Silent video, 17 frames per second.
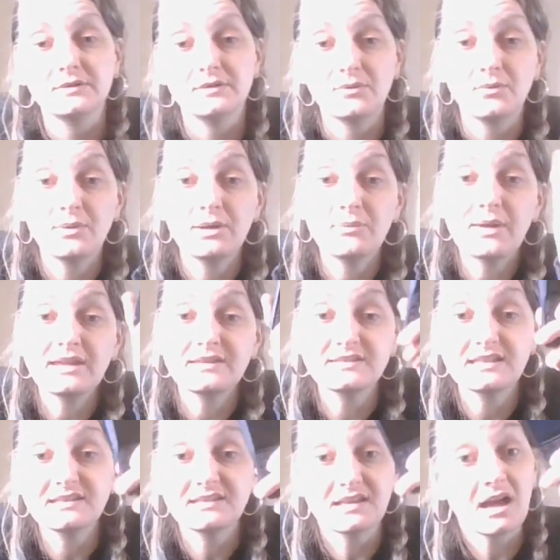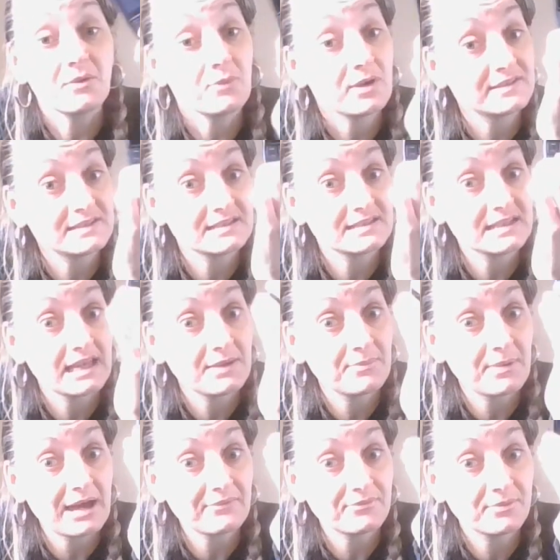So I'm waiting to
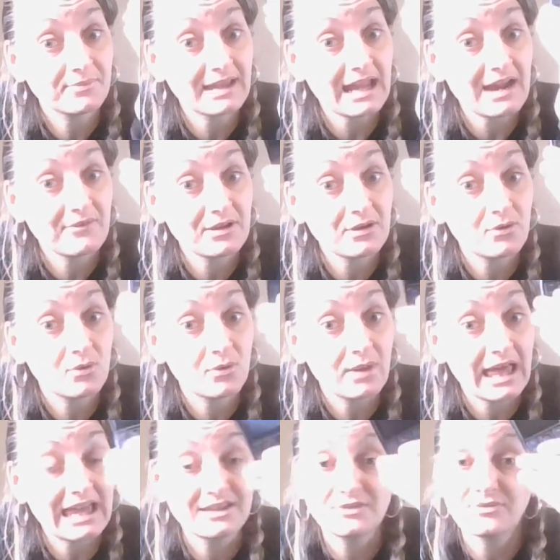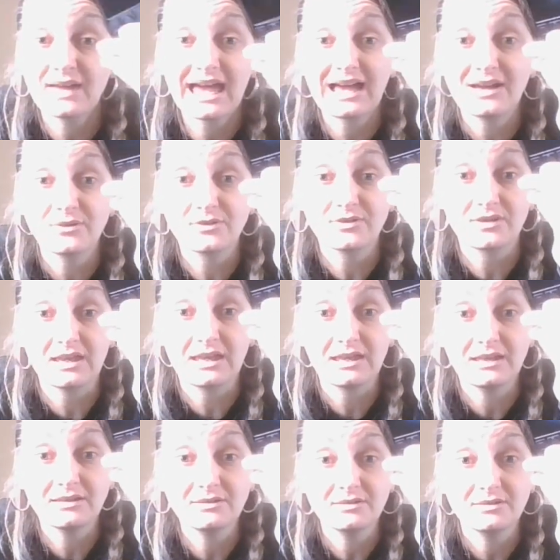hear back from Gary Hall, head of
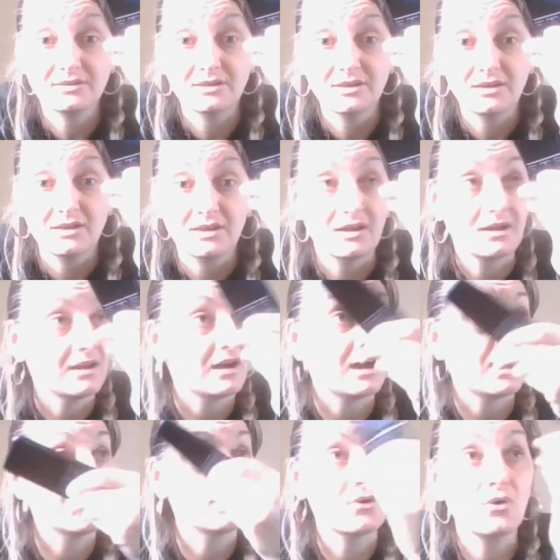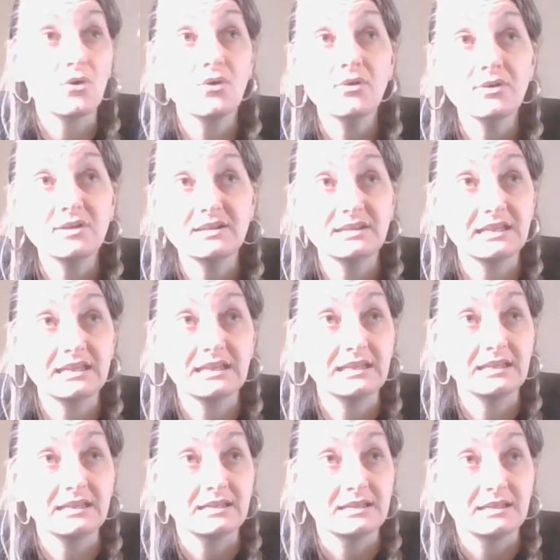housing. I'd
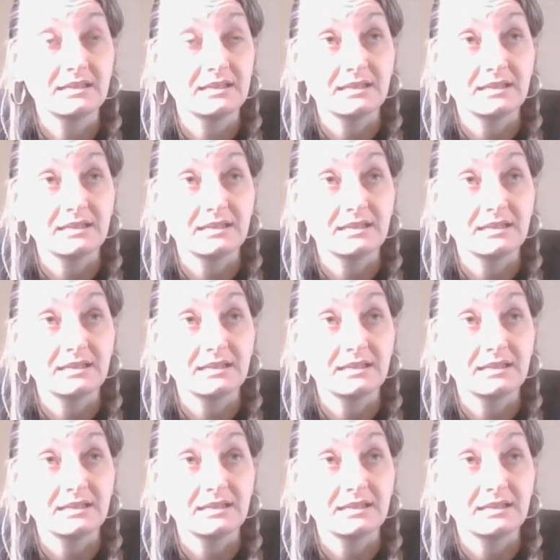already